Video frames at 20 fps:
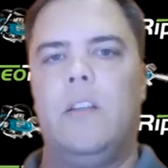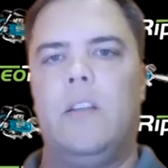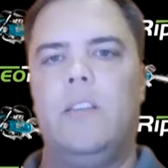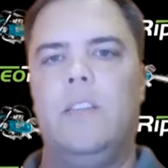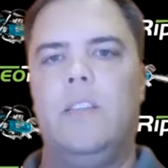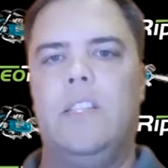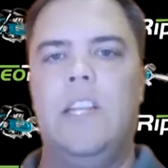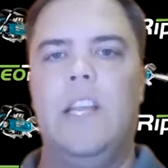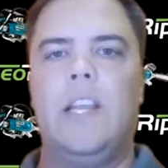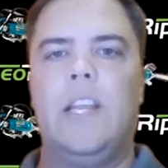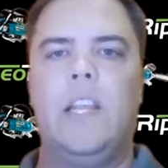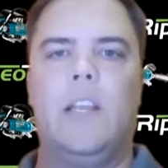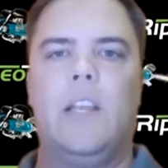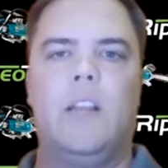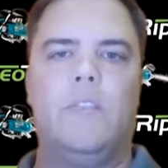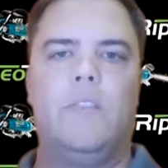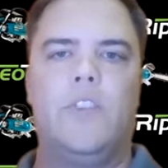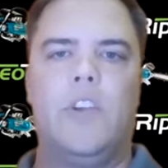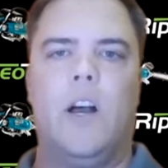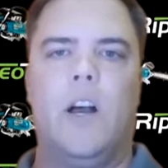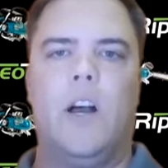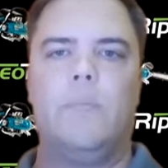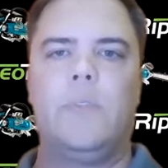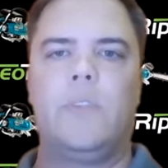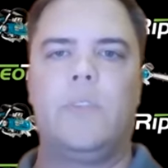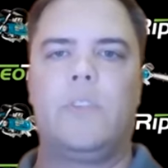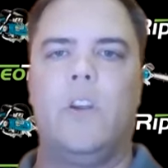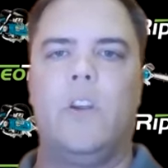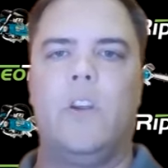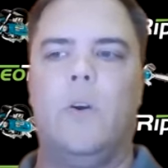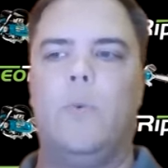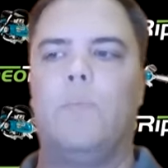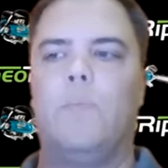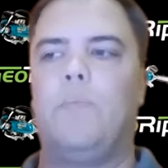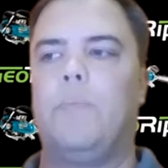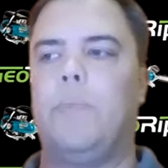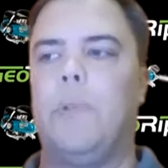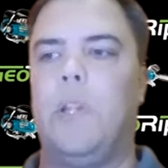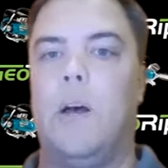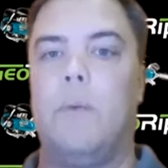digging jobs. So
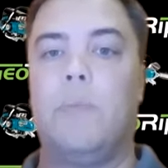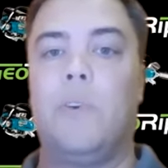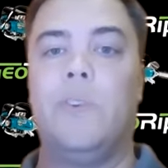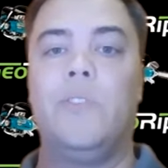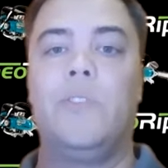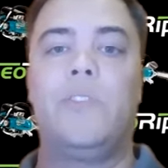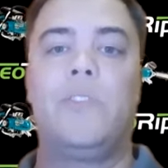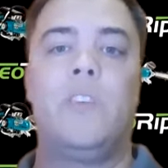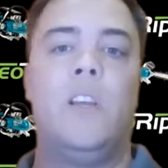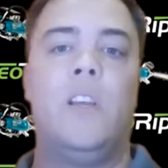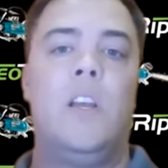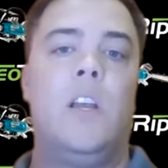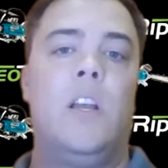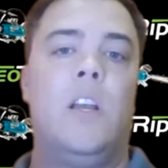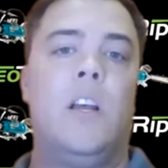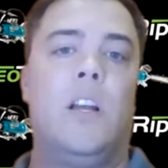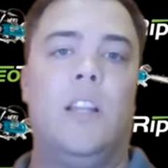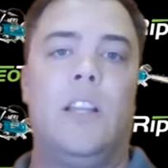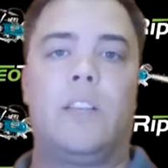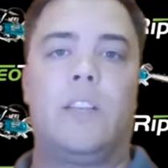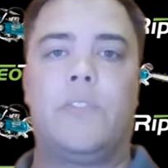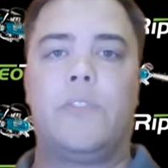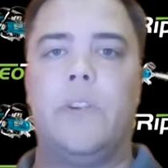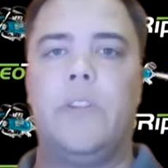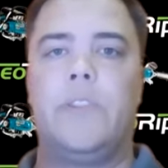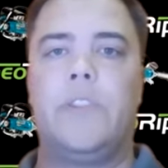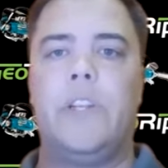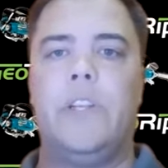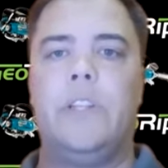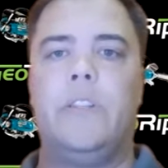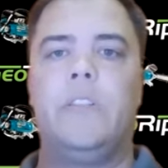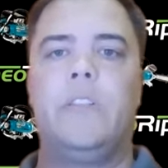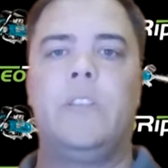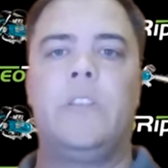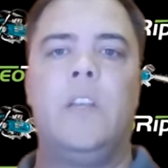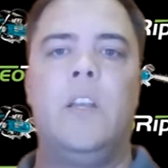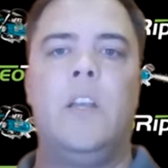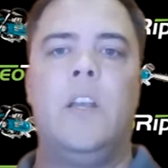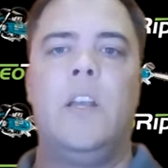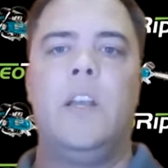plumbers,
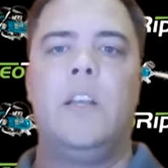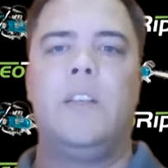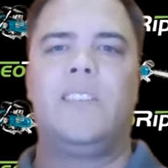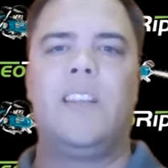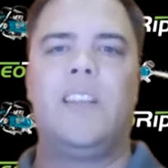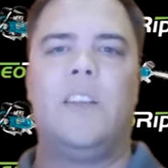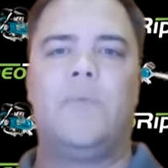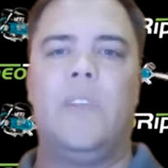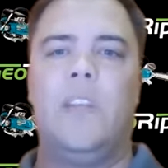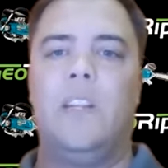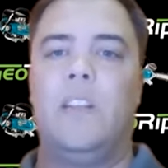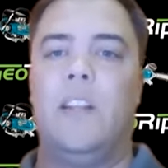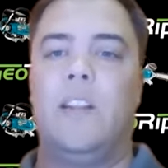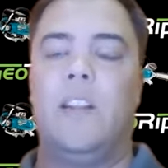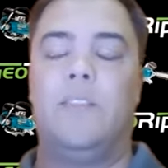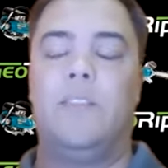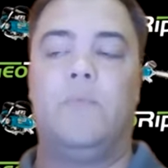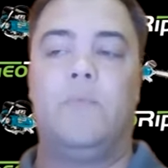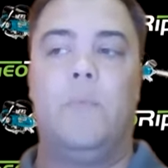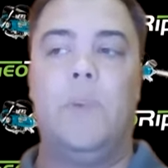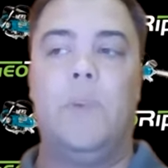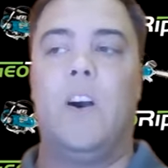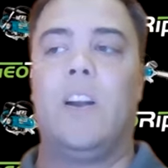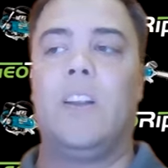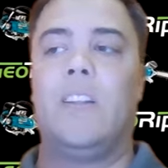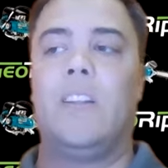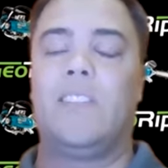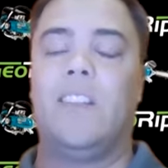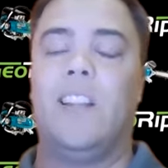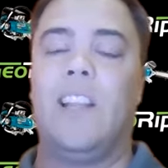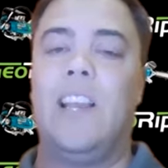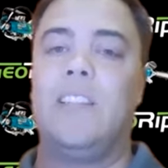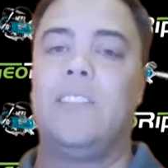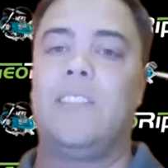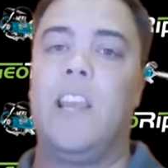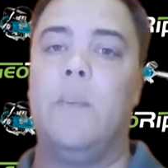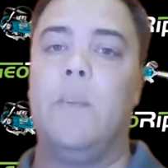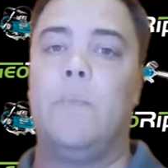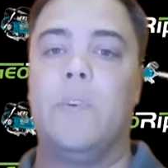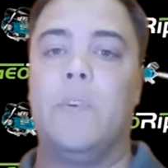electricians, stuff that, to be honest, the
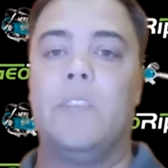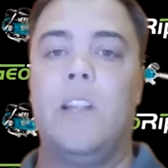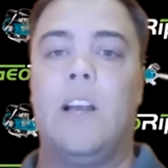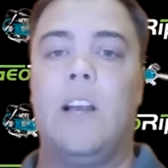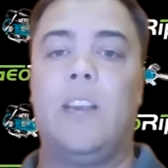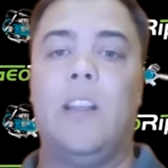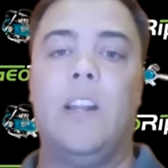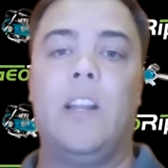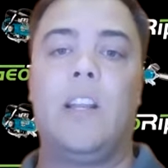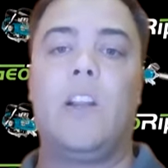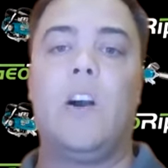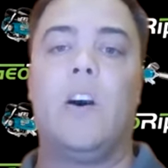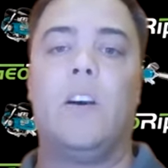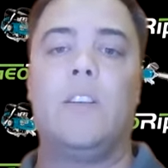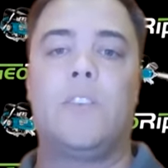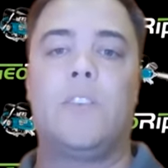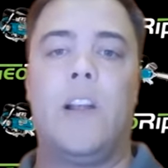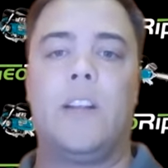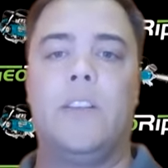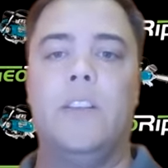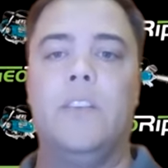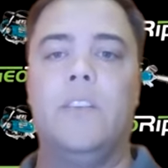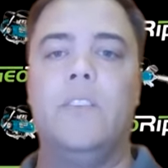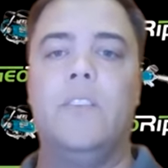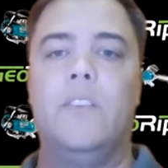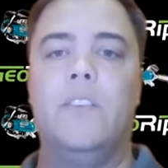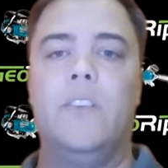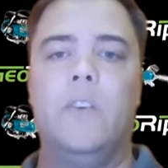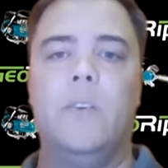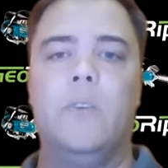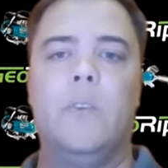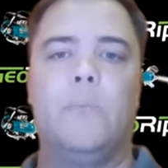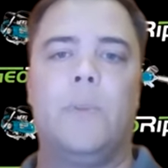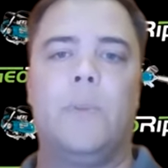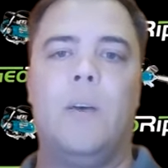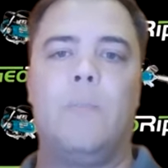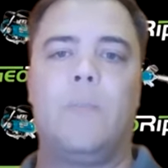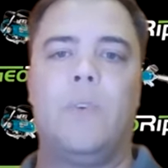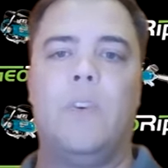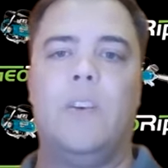landscaper is now getting contracted to do. The
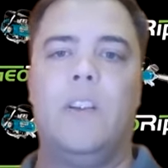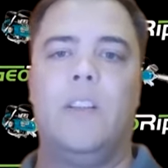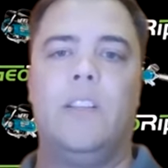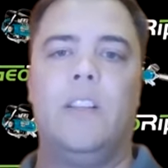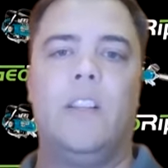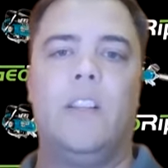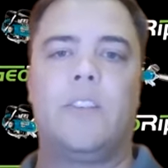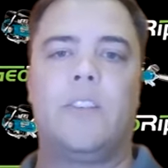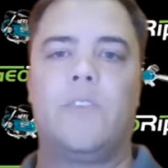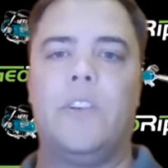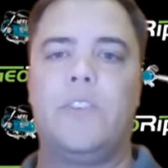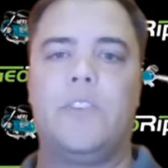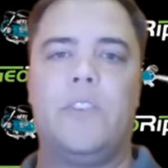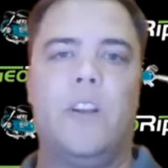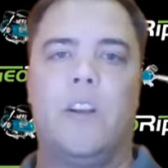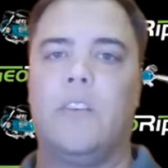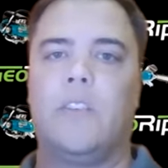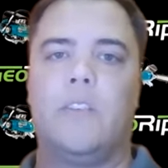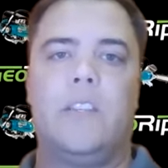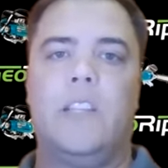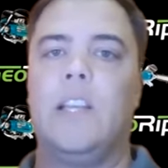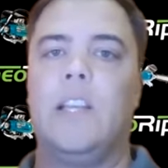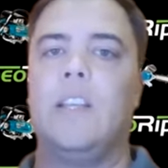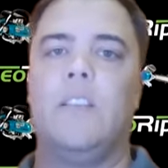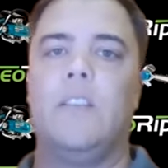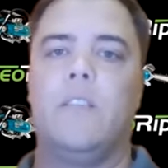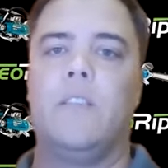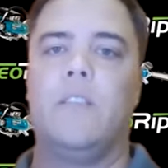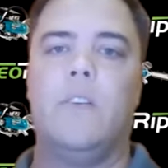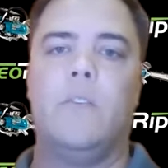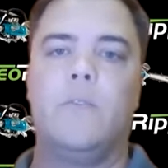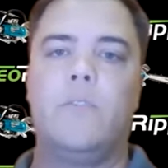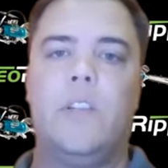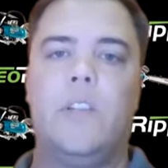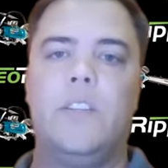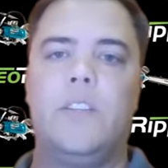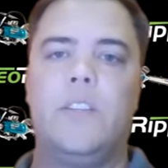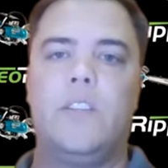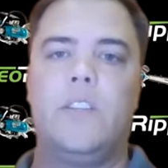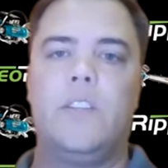plumber and the electrician aren't digging their own
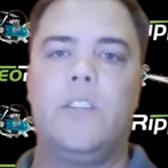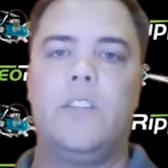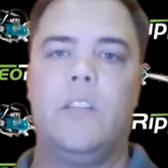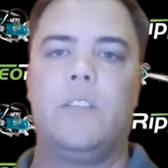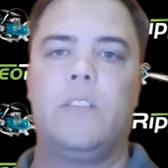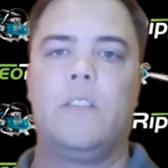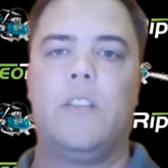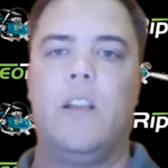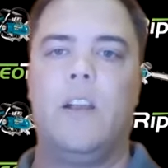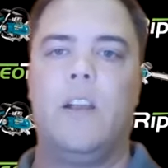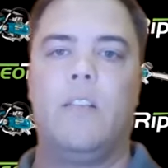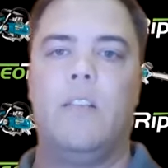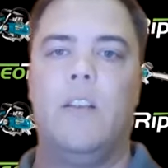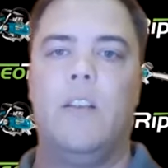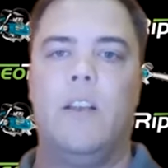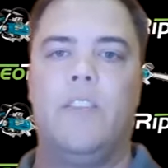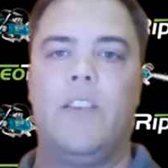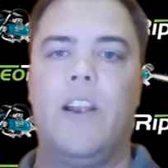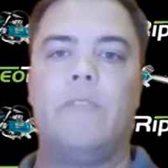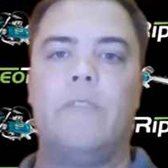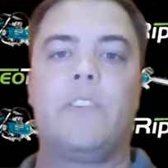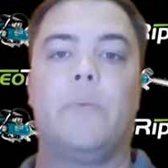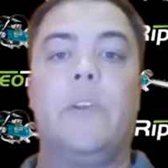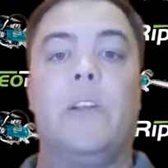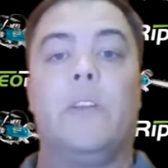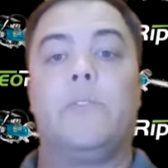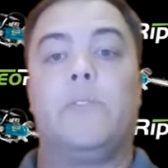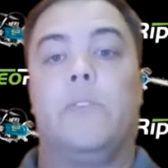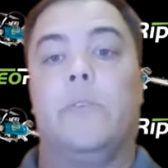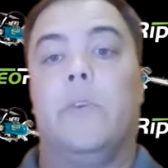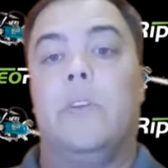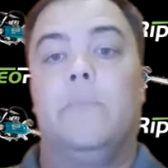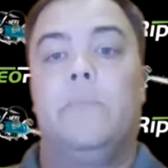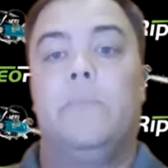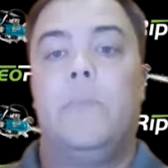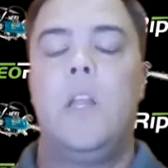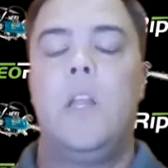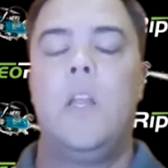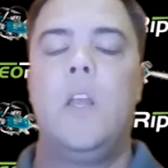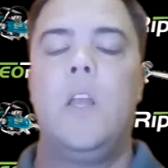ditches. They're having someone else do it.
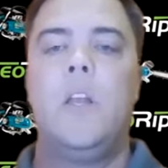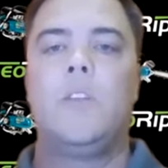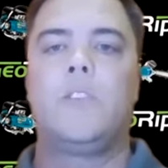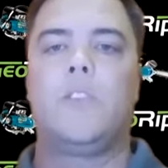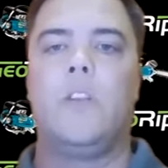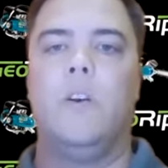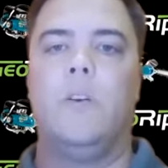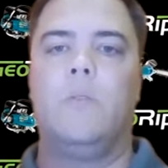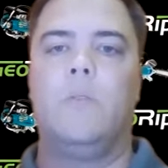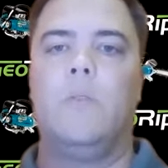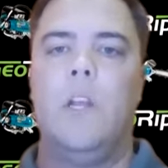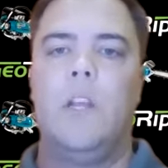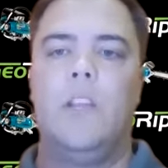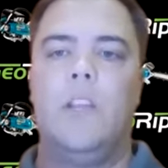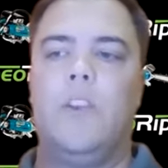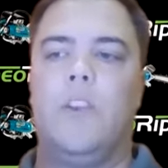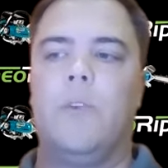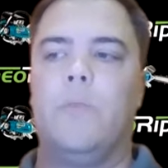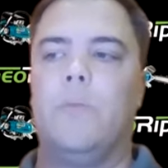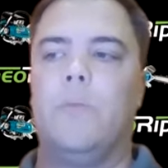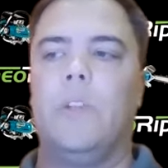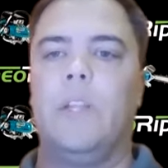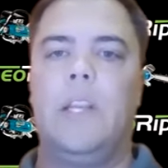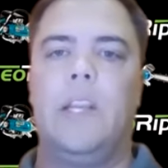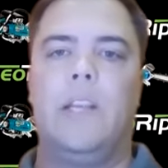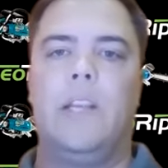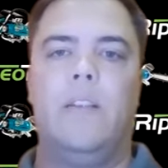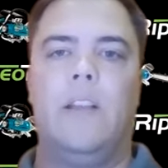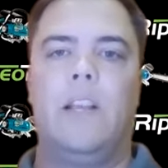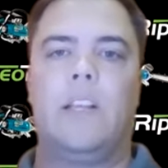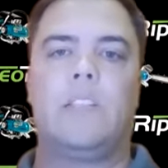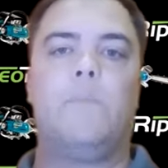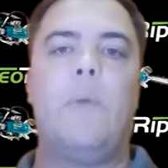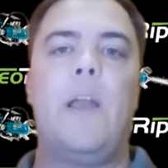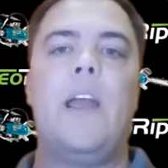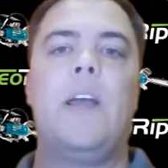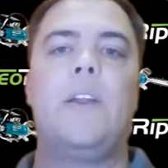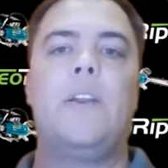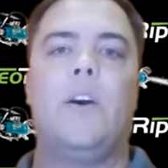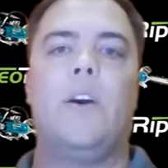So you can really
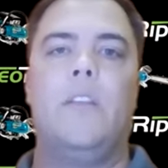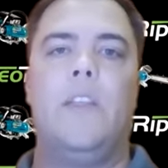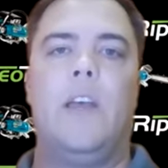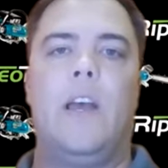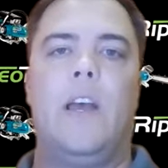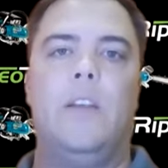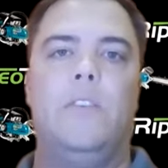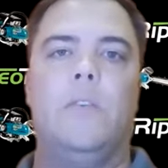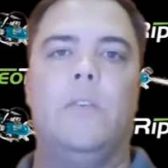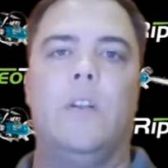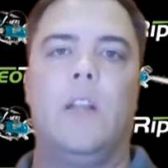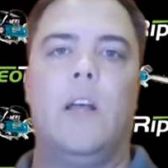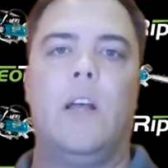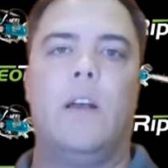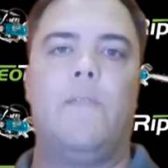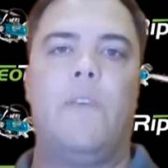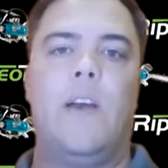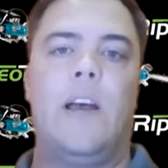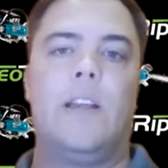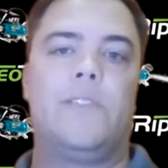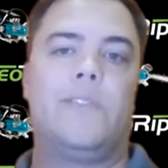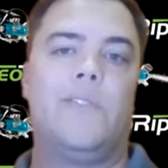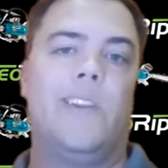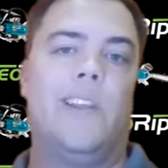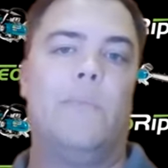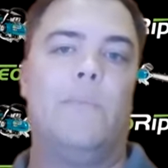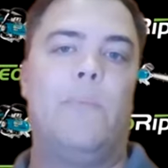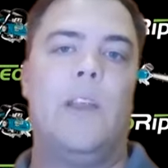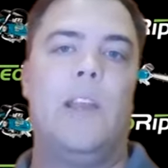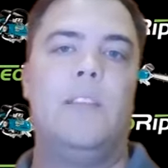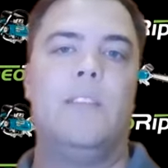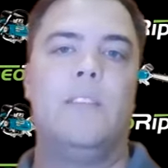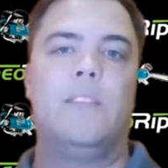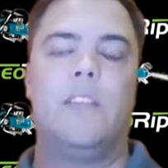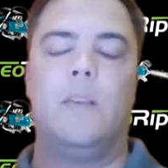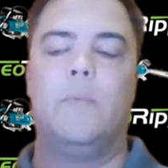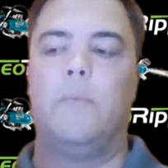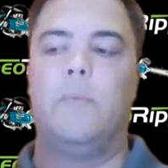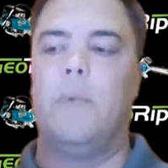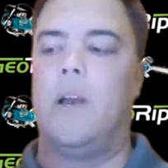expand on that and do it a lot faster and get paid the
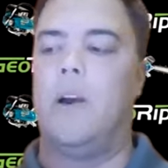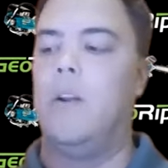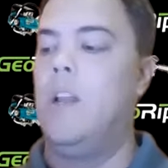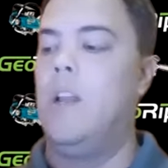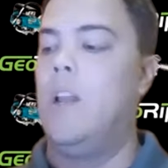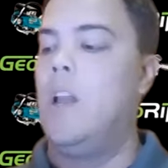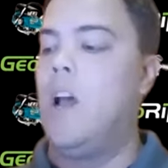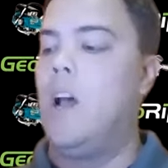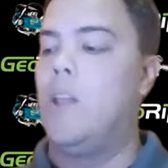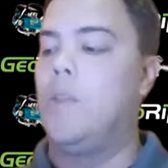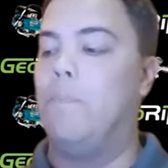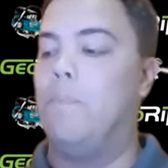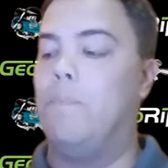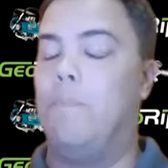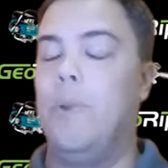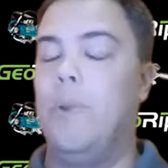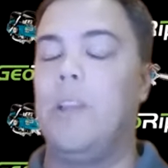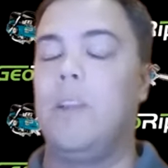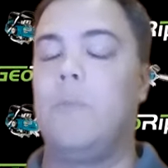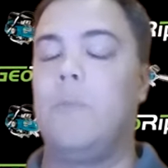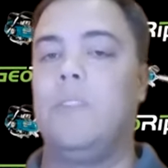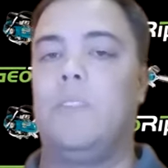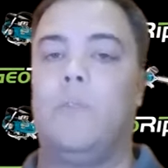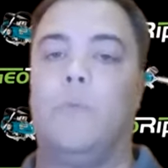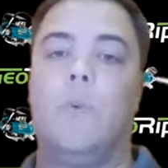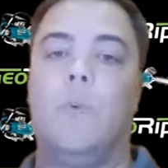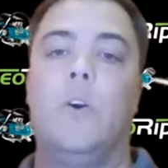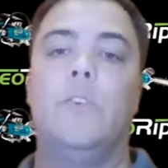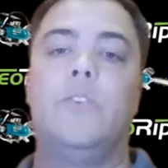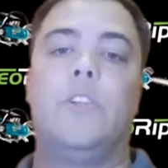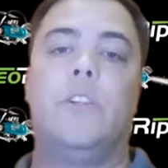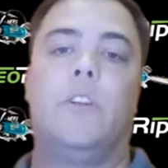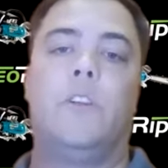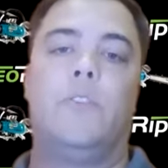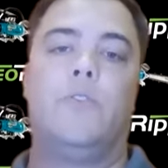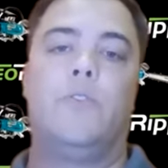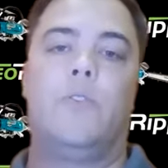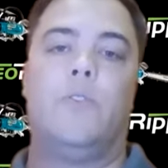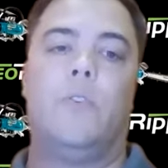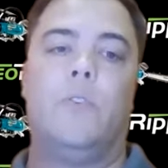same amount. The big one's erosion
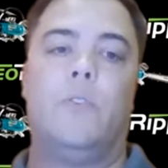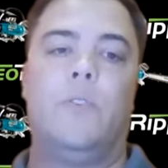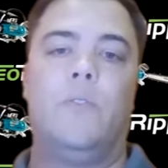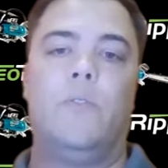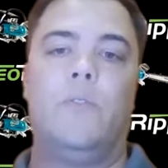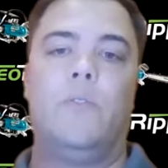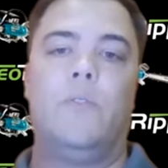control.